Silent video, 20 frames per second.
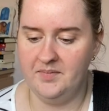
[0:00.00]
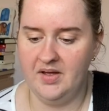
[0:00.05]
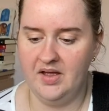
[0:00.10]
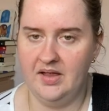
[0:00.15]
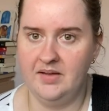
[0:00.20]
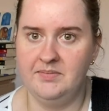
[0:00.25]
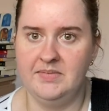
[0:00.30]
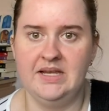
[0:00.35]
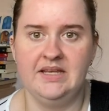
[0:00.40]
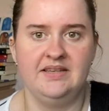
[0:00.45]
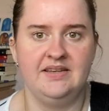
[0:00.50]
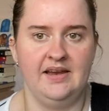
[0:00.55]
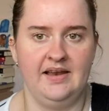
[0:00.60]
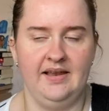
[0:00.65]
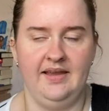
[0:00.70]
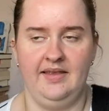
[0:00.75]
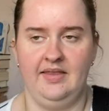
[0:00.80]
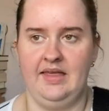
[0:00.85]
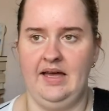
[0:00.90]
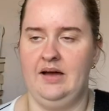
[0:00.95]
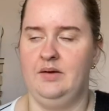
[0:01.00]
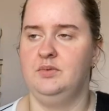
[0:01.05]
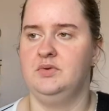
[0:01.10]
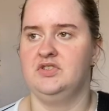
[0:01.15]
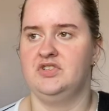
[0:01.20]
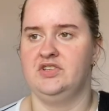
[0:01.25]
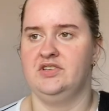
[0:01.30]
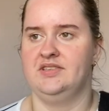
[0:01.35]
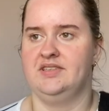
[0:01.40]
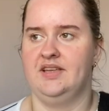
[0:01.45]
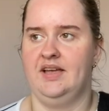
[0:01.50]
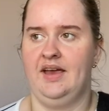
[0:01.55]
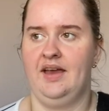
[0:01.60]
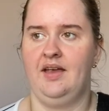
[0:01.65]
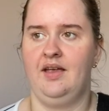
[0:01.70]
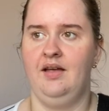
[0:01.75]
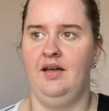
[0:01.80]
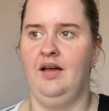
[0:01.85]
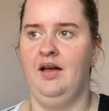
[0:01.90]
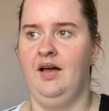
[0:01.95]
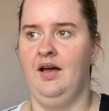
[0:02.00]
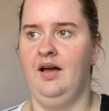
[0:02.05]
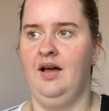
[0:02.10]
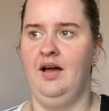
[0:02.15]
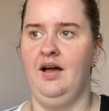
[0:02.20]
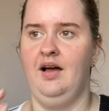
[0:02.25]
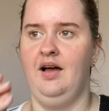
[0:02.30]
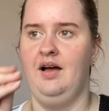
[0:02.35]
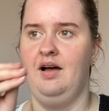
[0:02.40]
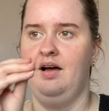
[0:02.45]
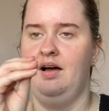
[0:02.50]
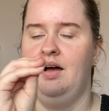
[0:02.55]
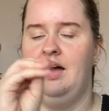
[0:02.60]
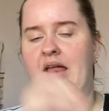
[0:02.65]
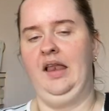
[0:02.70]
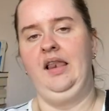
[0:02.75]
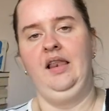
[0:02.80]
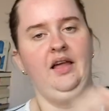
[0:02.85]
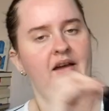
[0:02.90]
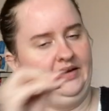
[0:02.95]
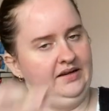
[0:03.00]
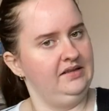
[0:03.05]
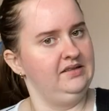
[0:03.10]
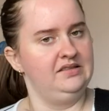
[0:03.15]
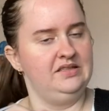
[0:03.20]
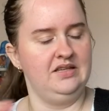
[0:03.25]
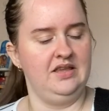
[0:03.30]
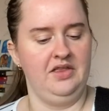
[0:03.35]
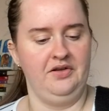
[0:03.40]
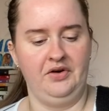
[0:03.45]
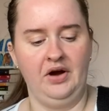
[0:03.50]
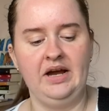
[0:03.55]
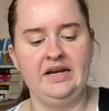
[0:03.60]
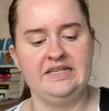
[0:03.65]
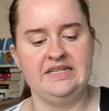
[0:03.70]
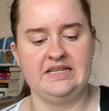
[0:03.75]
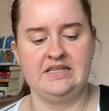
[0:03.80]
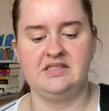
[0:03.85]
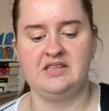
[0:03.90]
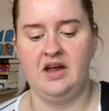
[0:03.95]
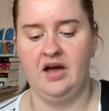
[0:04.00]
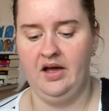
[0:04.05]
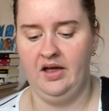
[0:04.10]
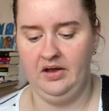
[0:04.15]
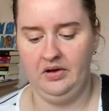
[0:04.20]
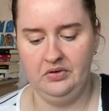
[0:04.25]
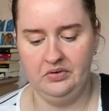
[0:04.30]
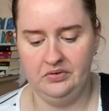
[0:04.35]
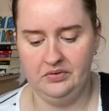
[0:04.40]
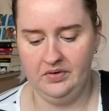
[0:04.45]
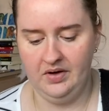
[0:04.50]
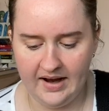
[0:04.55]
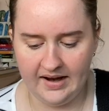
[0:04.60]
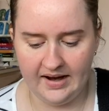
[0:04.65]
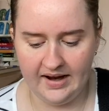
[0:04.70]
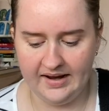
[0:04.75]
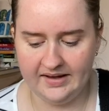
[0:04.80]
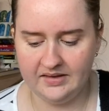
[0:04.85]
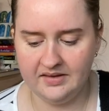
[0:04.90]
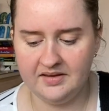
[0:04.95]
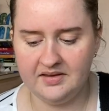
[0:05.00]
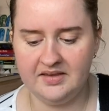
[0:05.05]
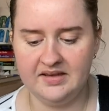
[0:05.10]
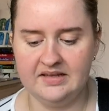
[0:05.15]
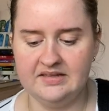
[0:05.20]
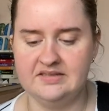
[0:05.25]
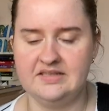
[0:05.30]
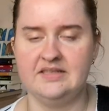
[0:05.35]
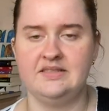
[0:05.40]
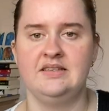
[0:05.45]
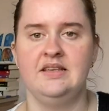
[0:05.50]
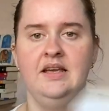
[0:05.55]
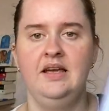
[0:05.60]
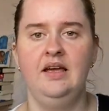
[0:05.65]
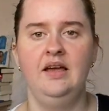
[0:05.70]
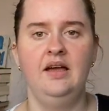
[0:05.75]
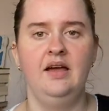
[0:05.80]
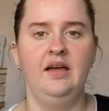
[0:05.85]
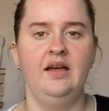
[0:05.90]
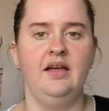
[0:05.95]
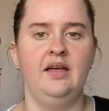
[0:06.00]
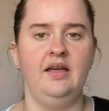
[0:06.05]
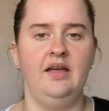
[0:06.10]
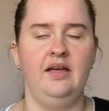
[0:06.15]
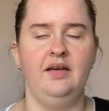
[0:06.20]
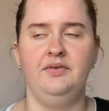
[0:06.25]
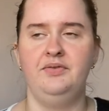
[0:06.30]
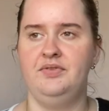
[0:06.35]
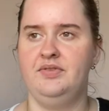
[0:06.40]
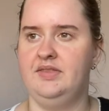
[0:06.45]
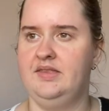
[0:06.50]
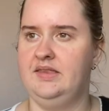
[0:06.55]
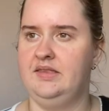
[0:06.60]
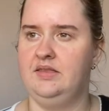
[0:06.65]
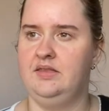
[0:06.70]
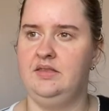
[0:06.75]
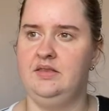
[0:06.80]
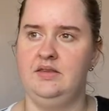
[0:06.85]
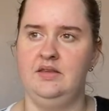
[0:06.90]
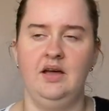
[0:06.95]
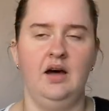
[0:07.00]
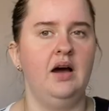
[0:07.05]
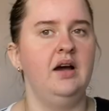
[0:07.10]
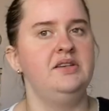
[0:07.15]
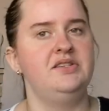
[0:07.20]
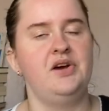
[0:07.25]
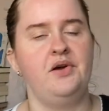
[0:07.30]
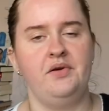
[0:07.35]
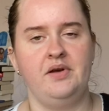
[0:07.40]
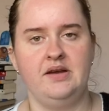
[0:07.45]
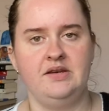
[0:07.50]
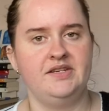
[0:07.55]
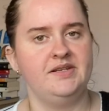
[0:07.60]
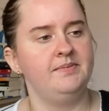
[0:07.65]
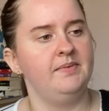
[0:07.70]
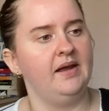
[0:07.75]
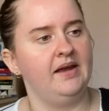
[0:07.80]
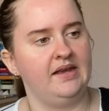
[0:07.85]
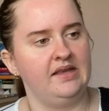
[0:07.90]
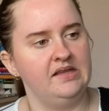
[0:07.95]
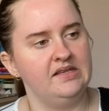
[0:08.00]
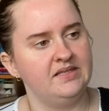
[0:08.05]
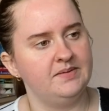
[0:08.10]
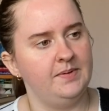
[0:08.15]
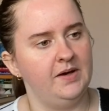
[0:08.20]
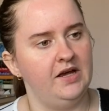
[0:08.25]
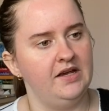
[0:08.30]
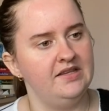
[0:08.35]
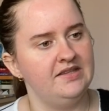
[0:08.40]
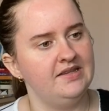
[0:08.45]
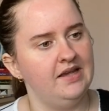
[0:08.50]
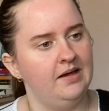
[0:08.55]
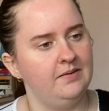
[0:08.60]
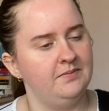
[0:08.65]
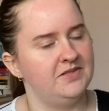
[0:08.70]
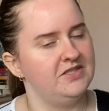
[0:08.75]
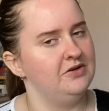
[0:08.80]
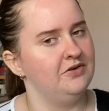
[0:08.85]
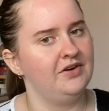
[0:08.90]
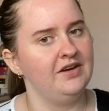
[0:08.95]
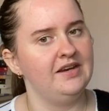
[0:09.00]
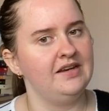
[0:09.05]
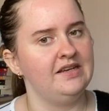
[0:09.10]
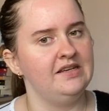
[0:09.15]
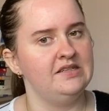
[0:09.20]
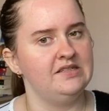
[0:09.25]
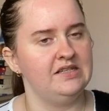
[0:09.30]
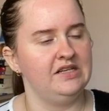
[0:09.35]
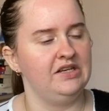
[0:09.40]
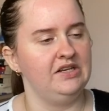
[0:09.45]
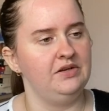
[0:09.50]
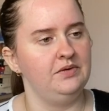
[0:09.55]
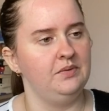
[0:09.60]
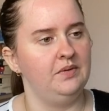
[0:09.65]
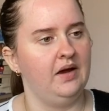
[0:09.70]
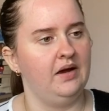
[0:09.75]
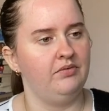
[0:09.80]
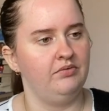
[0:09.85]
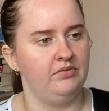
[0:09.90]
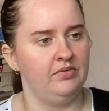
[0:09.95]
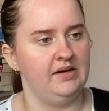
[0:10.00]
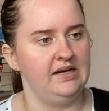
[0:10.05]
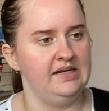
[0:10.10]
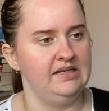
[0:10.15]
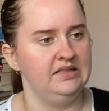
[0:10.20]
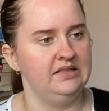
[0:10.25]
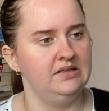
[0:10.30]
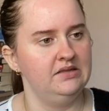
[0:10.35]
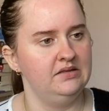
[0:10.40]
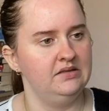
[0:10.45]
Immediately that was just like, I liked the writing style. And the things is, if I don't end up liking the spice, I'm still going to continue and read